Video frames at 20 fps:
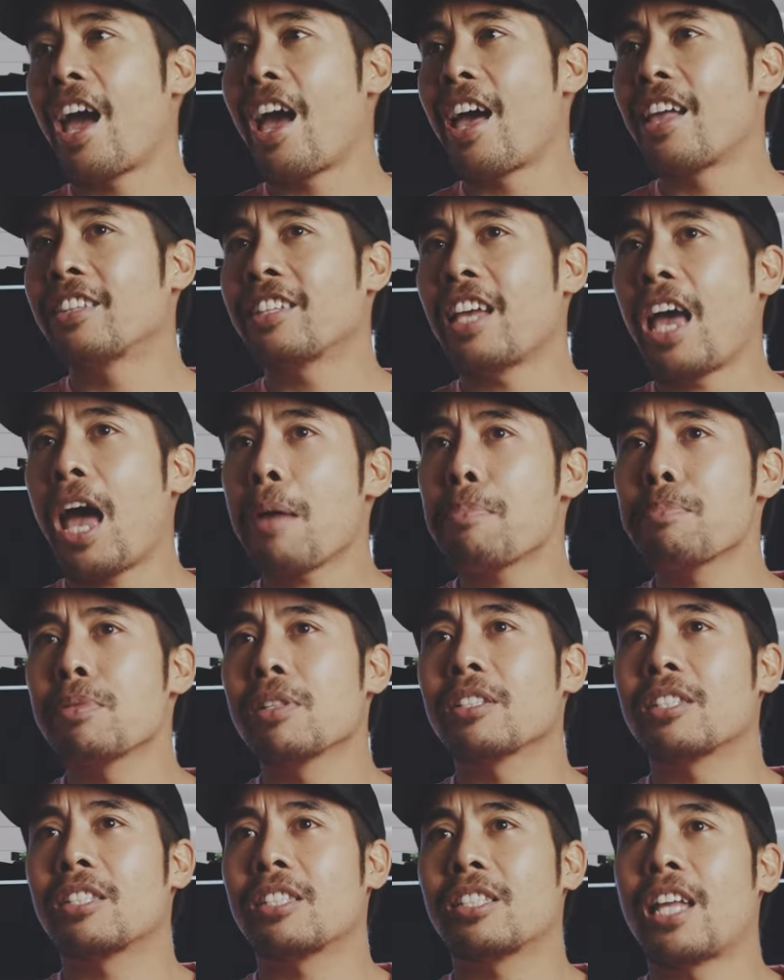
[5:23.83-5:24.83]
and
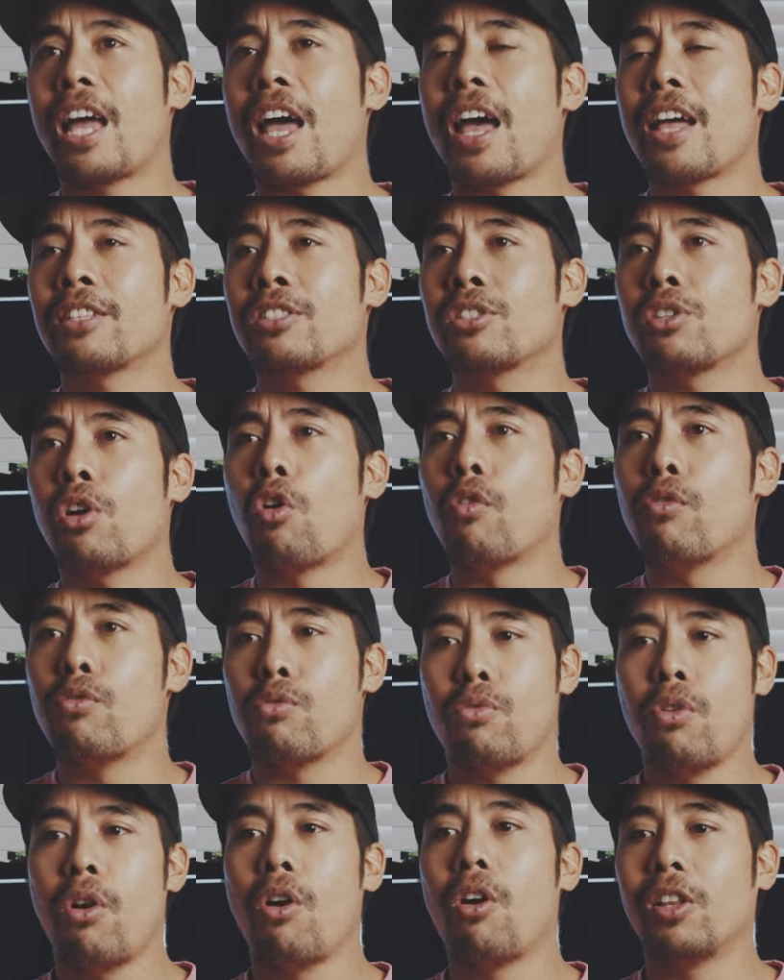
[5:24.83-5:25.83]
Apple's stance
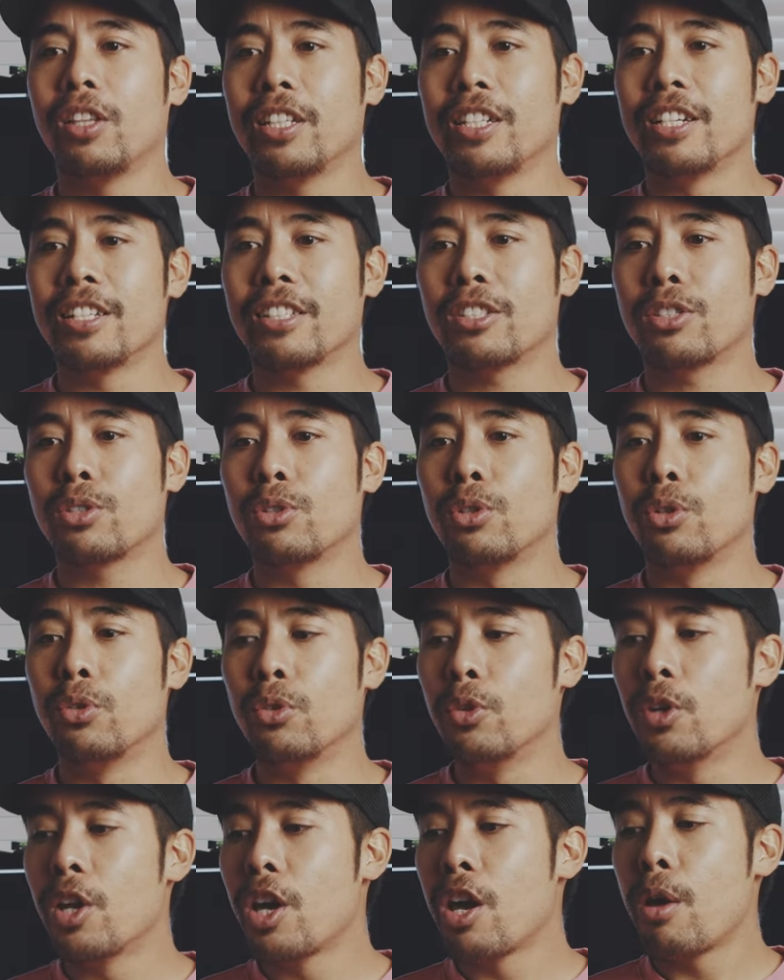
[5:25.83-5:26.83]
overall is
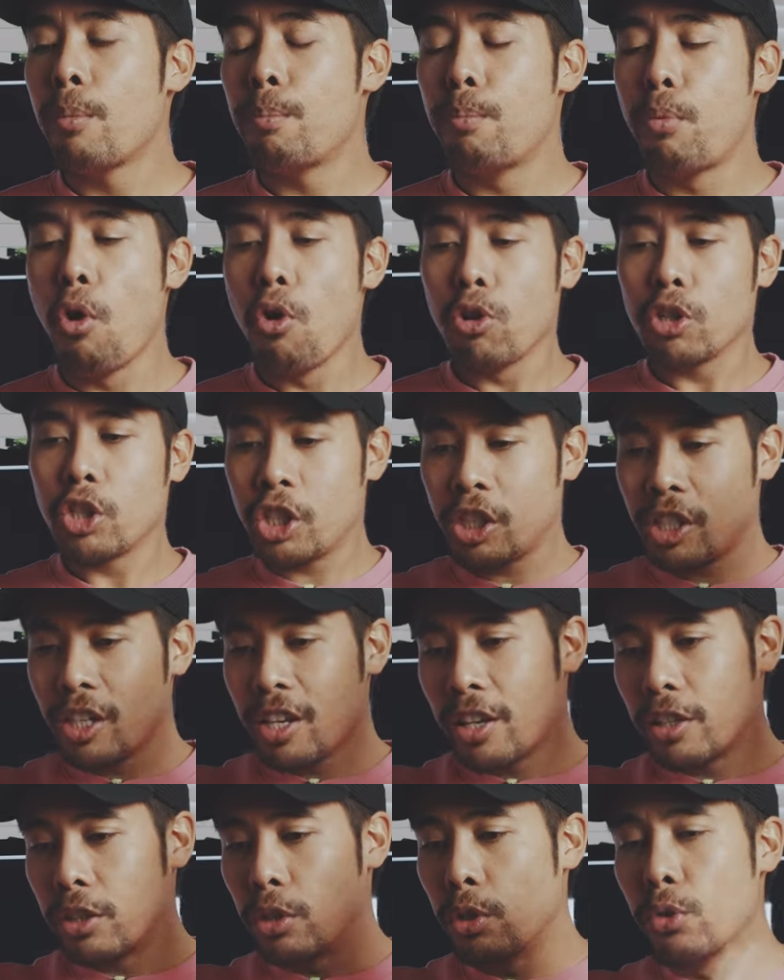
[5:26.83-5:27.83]
to push
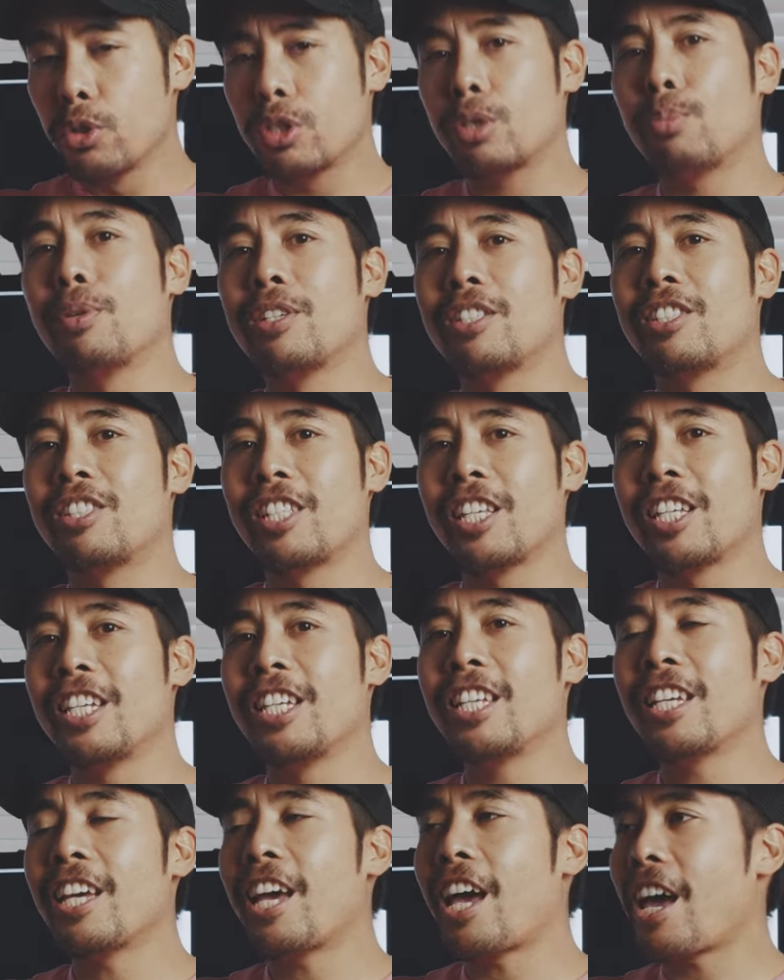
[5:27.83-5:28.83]

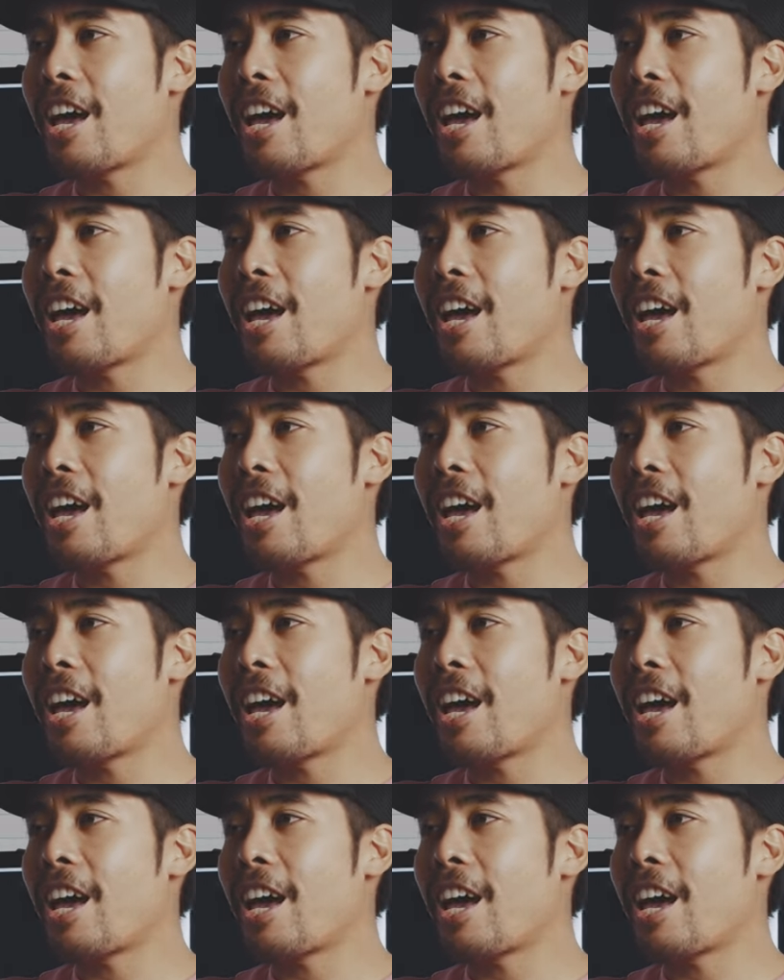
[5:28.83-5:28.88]
USB-C